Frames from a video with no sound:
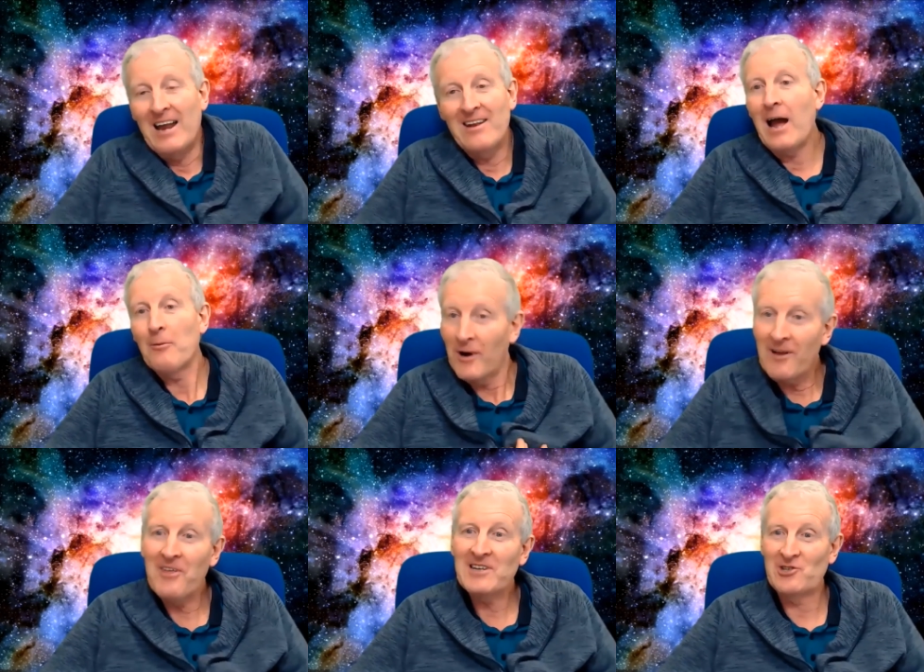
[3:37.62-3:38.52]
and now we're
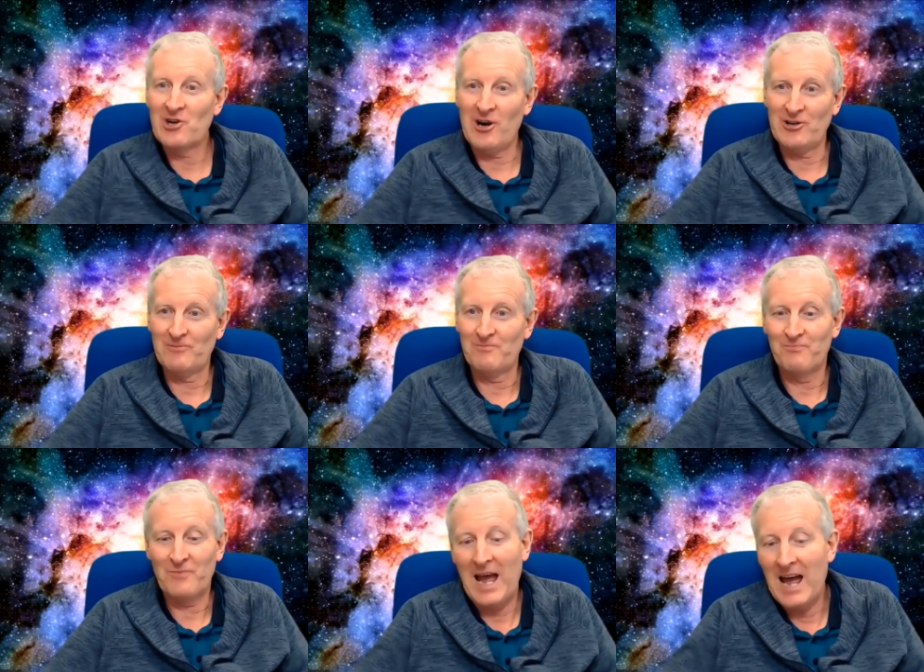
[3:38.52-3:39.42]
this church
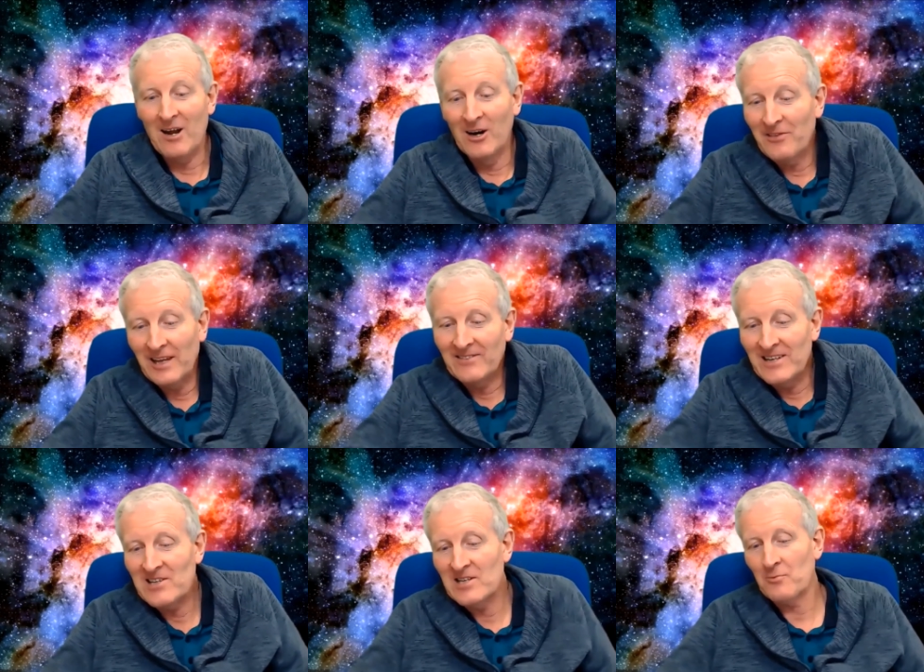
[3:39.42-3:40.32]
and i think
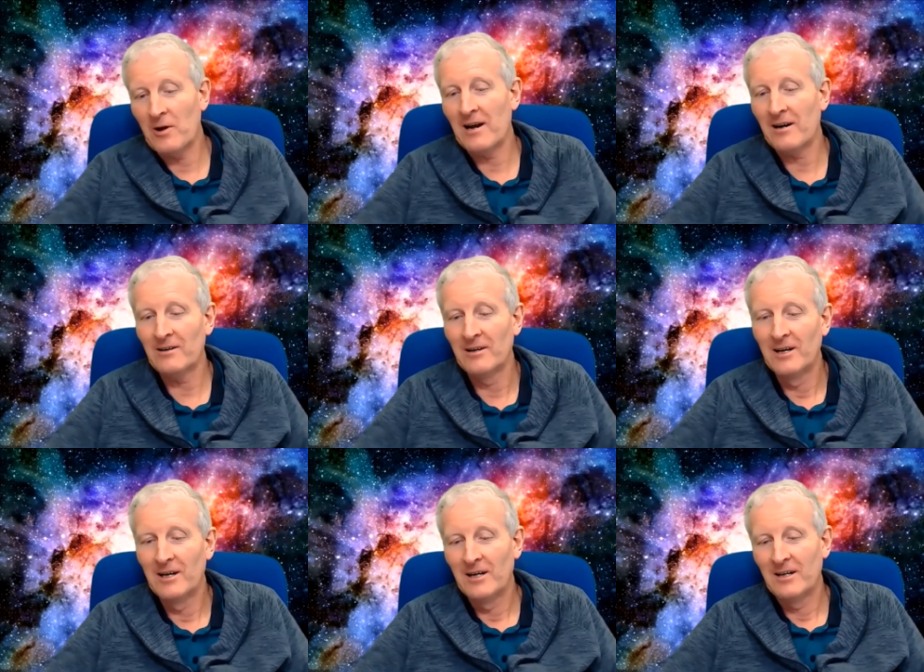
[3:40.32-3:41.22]
this is where
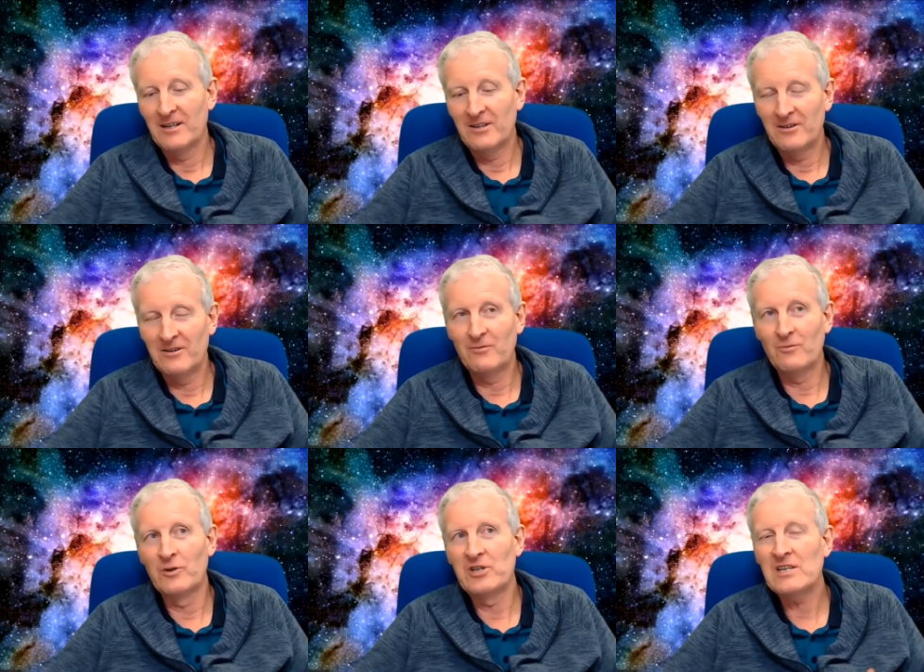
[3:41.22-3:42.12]

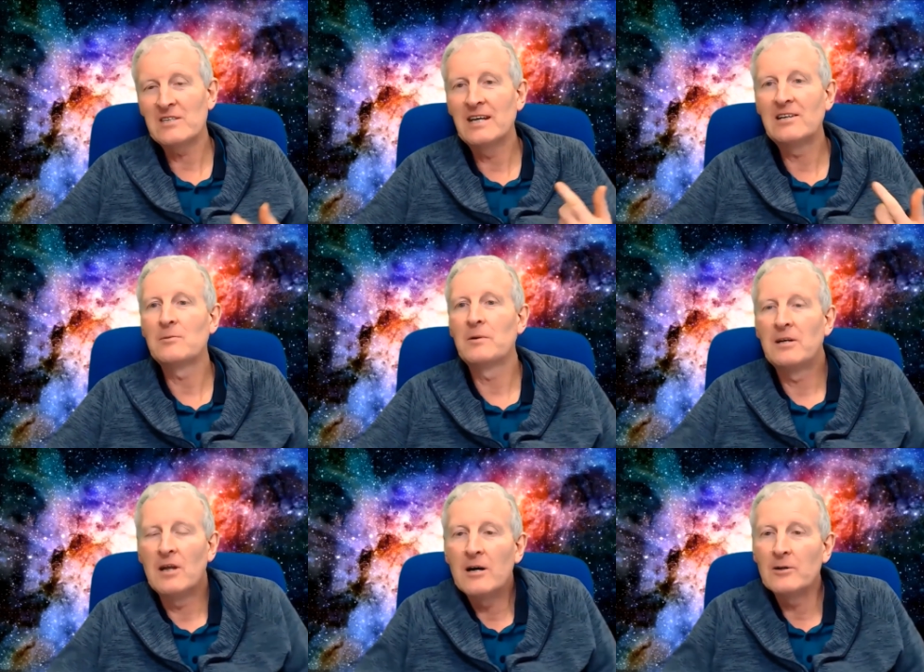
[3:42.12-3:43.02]
we just need to be
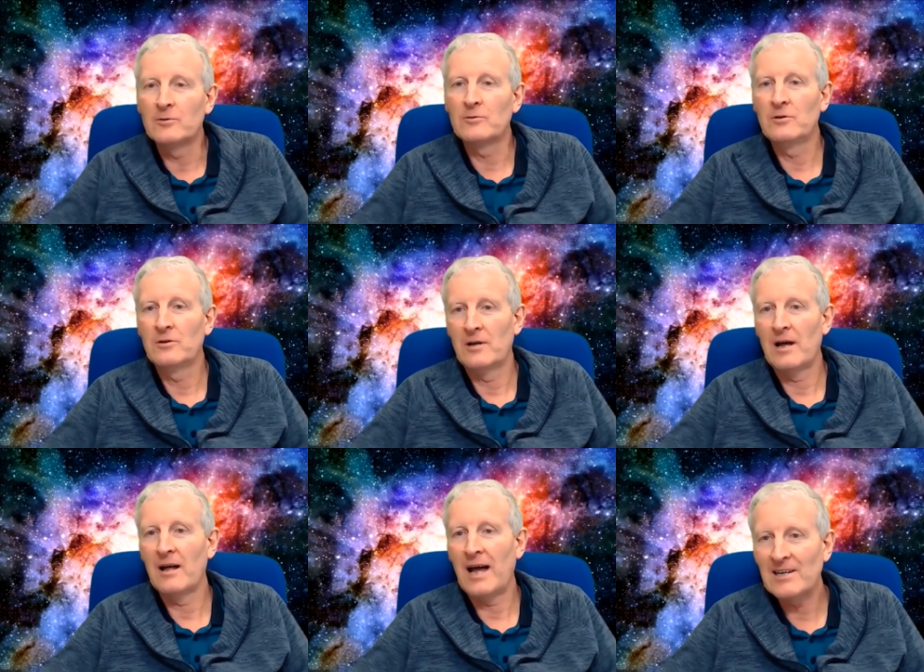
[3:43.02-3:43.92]
known
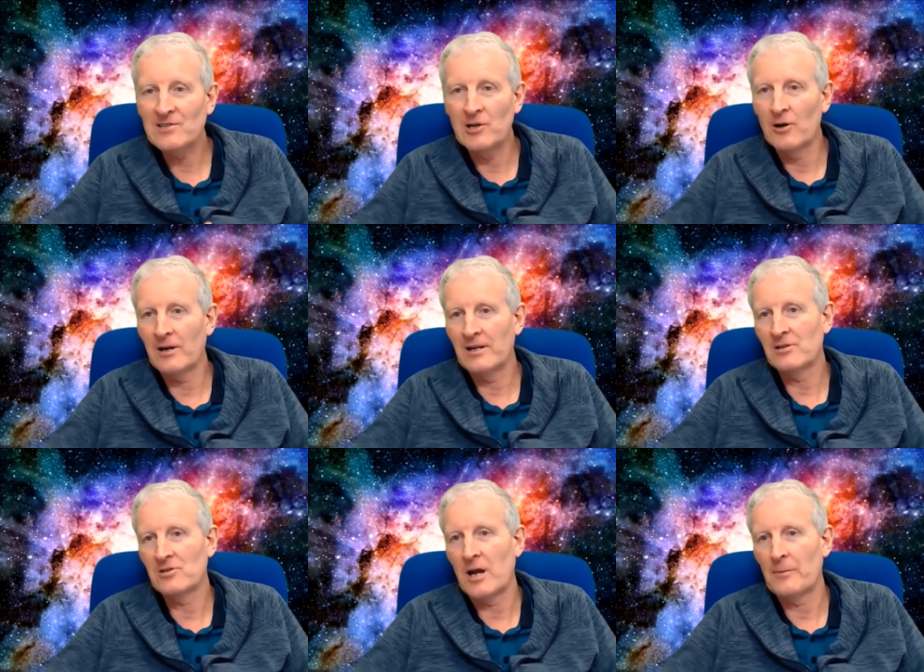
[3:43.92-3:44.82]
as the early
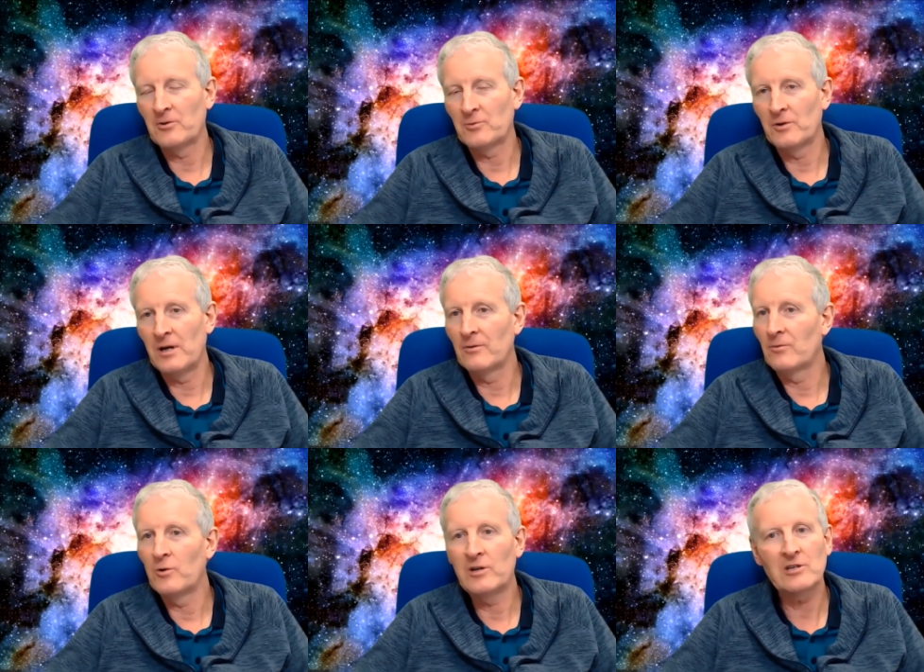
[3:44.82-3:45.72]
disciples were known.
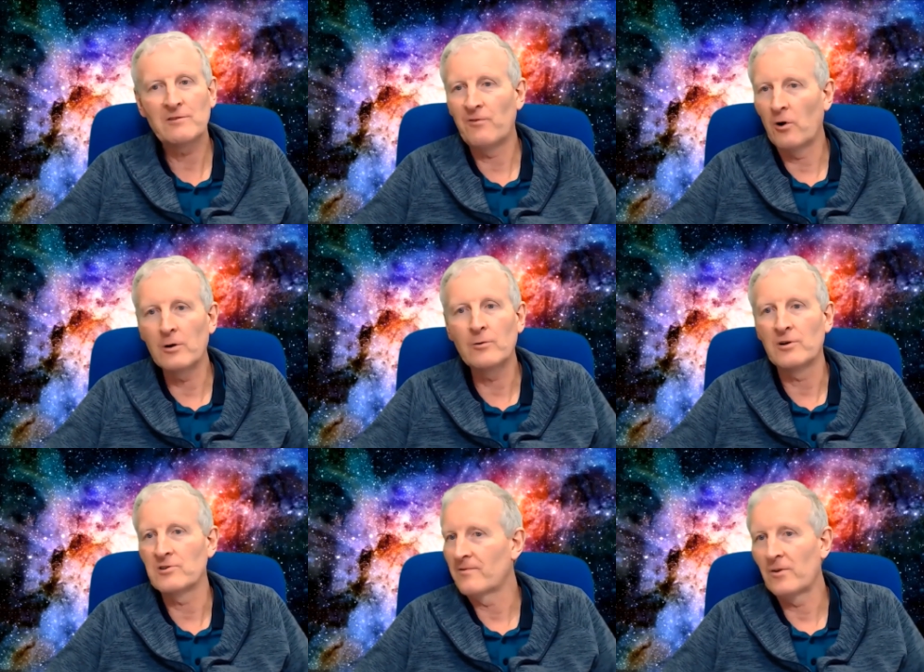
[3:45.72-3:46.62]
We're just
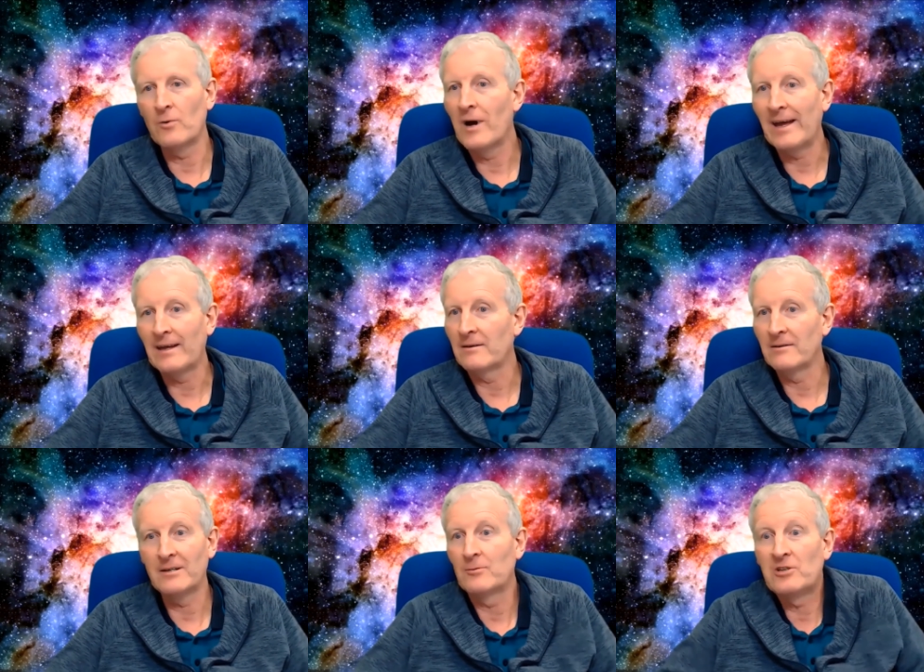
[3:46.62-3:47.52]
followers of the way.
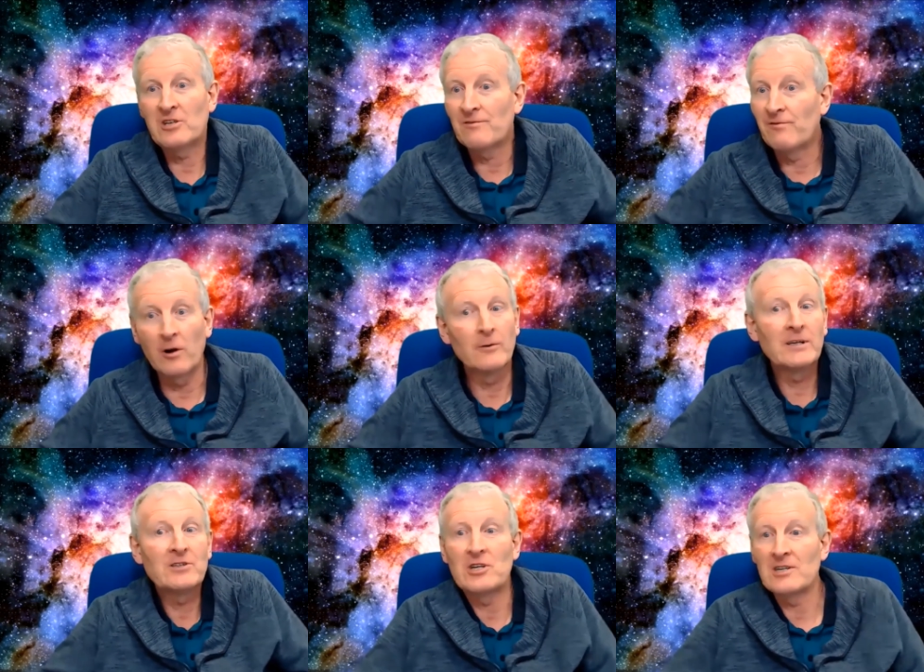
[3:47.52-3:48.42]
You know, we're just
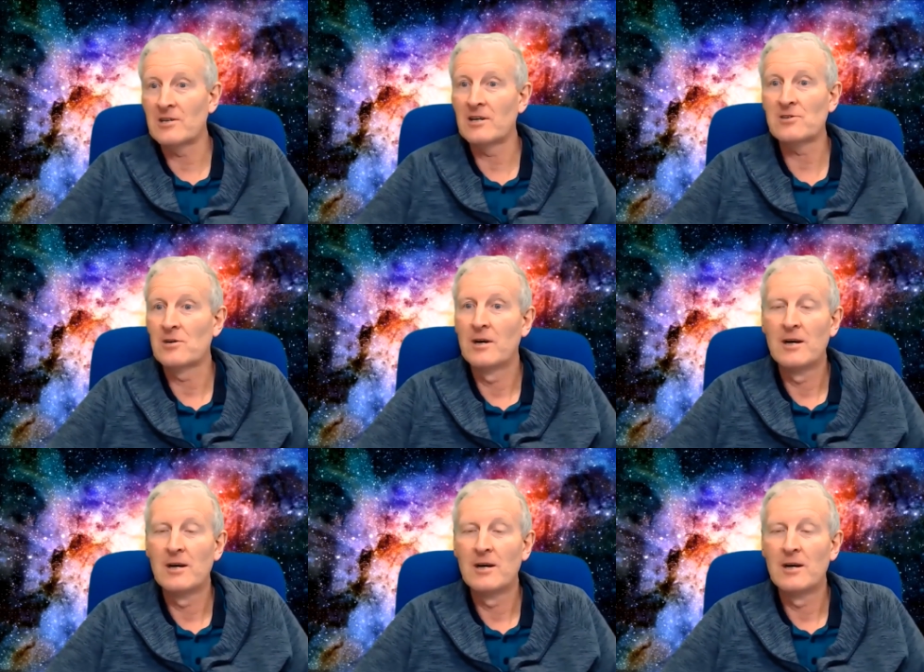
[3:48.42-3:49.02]
following Jesus,